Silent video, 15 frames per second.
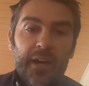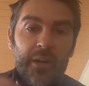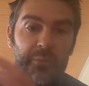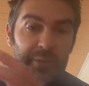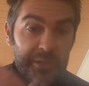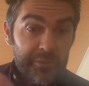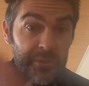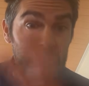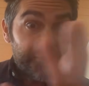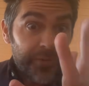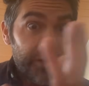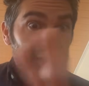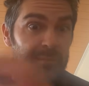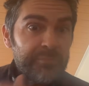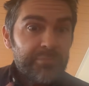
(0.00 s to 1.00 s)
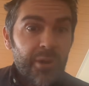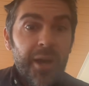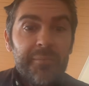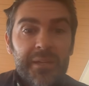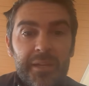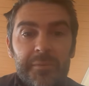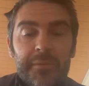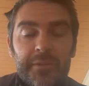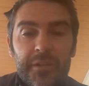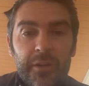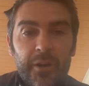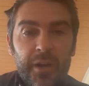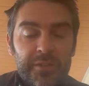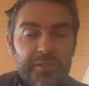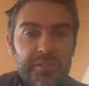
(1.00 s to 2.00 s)
which was very prominent,
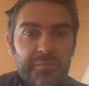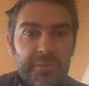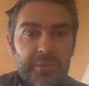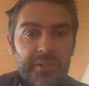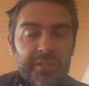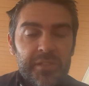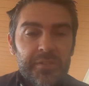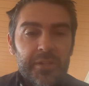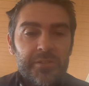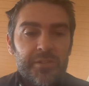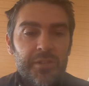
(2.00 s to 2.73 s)
hundreds of millions of years